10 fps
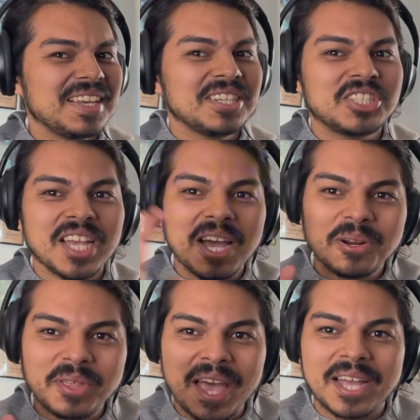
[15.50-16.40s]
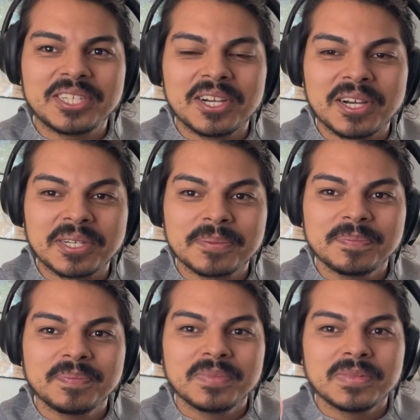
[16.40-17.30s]
Shadow the Hedgehog.
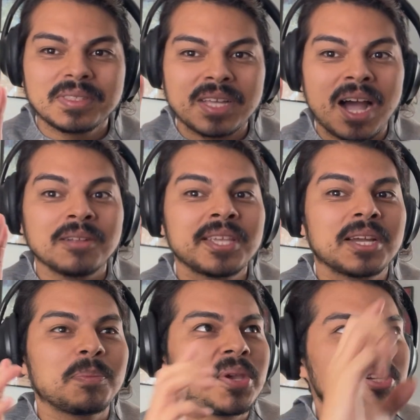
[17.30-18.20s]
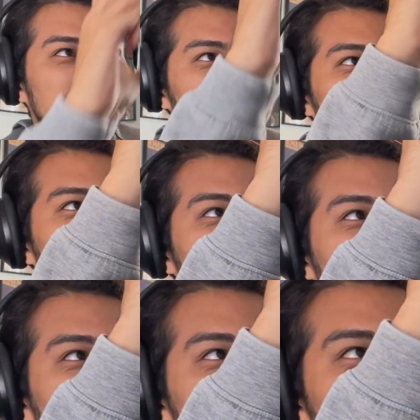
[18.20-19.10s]
I'll take a picture right here and
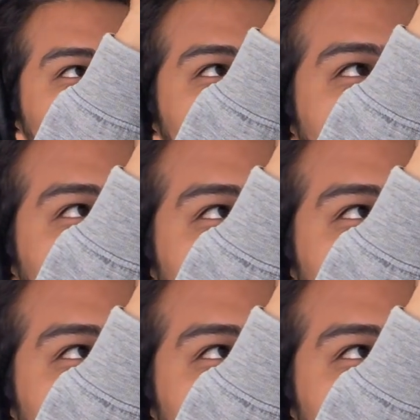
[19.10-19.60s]
then show you guys.